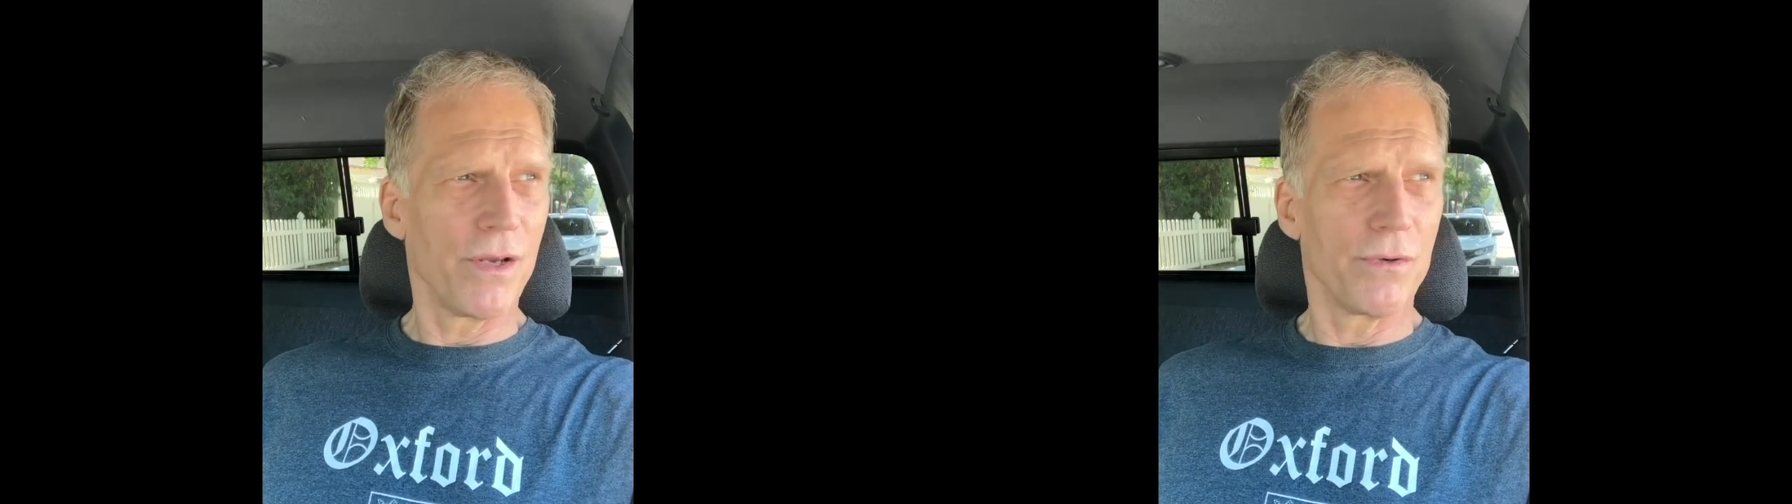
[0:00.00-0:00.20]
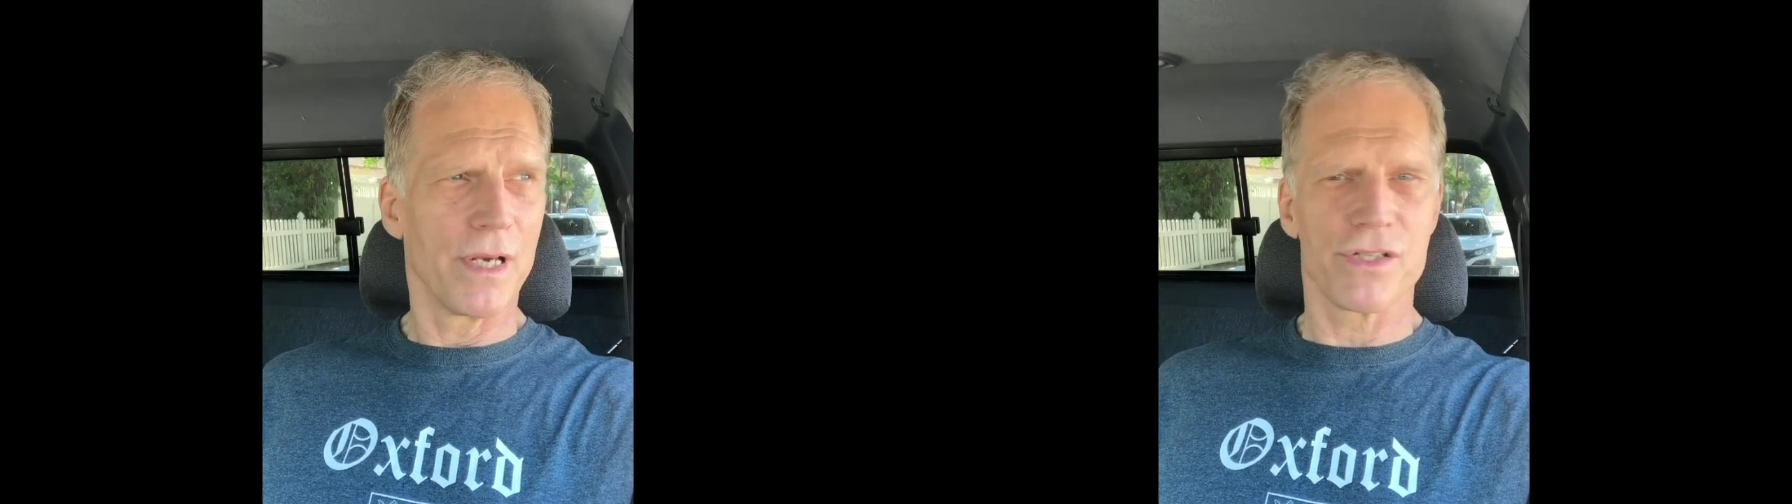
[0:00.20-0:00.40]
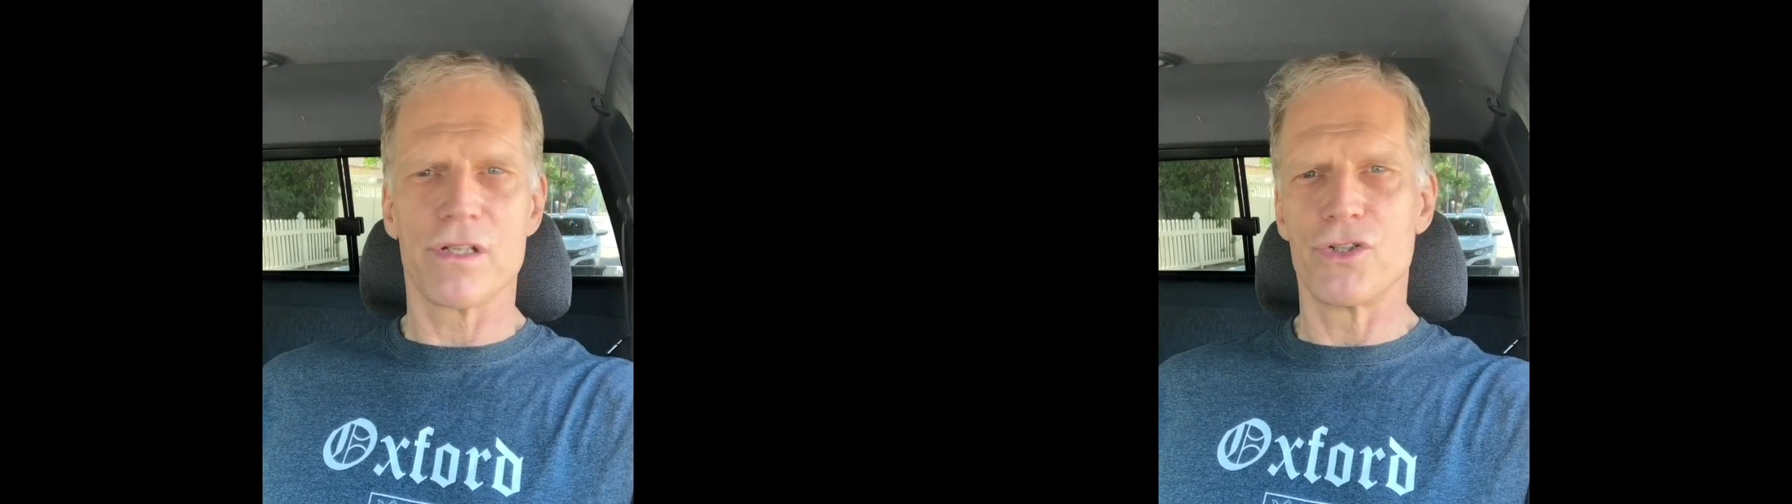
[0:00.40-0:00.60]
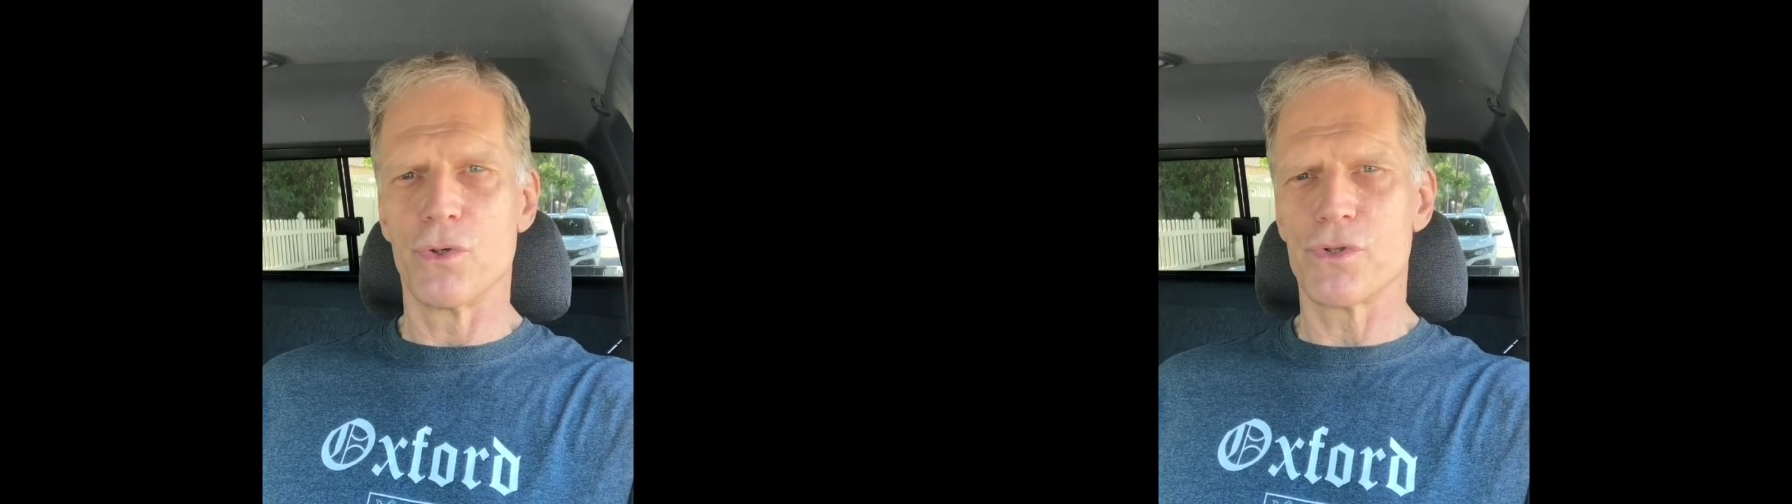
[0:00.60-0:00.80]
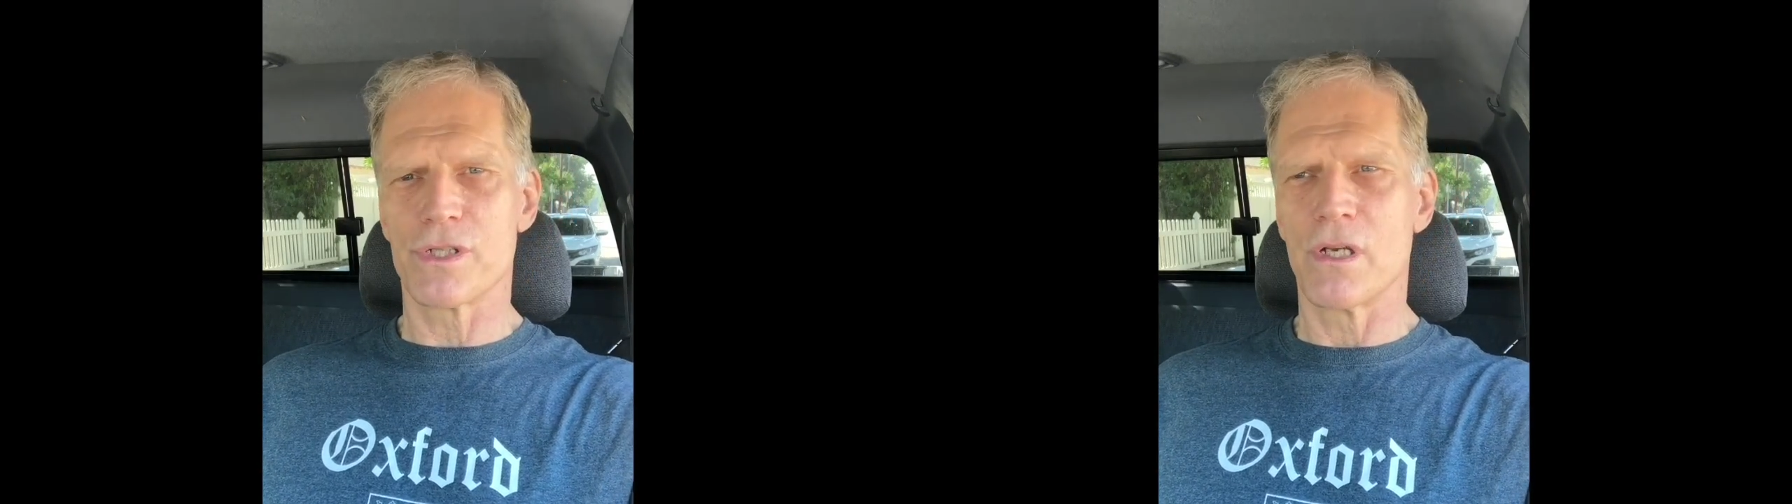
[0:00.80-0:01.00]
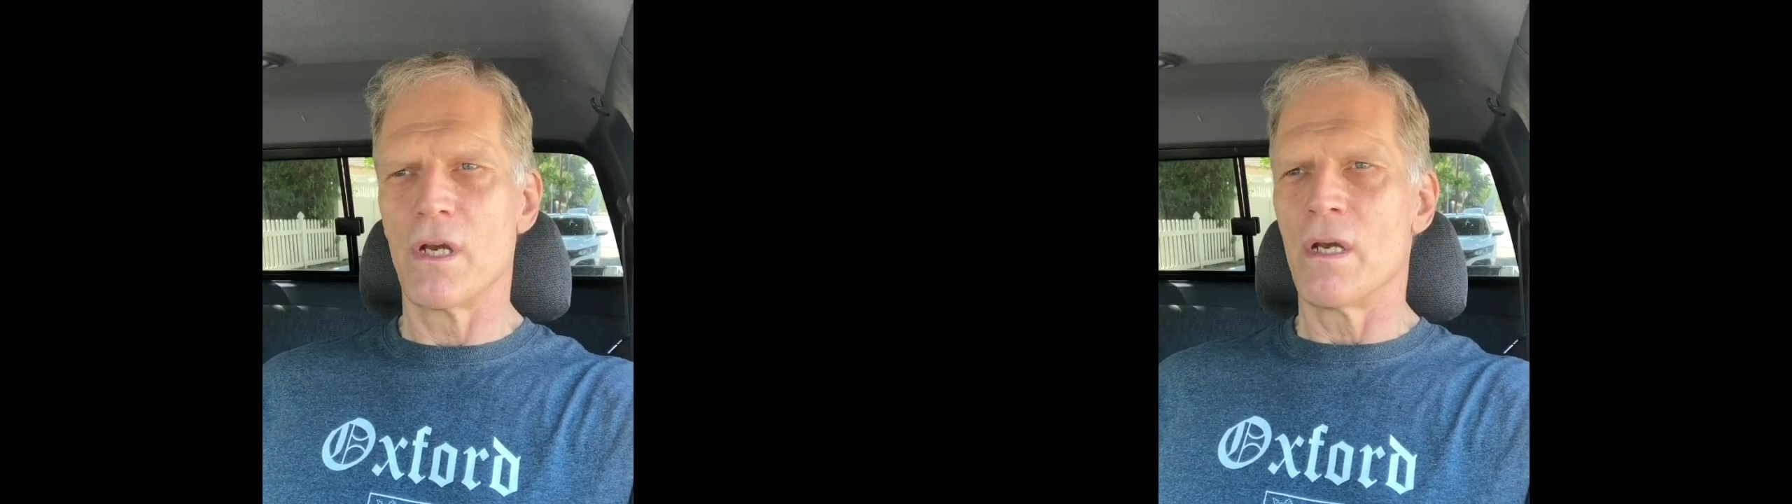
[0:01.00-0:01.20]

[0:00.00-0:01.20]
who does the juice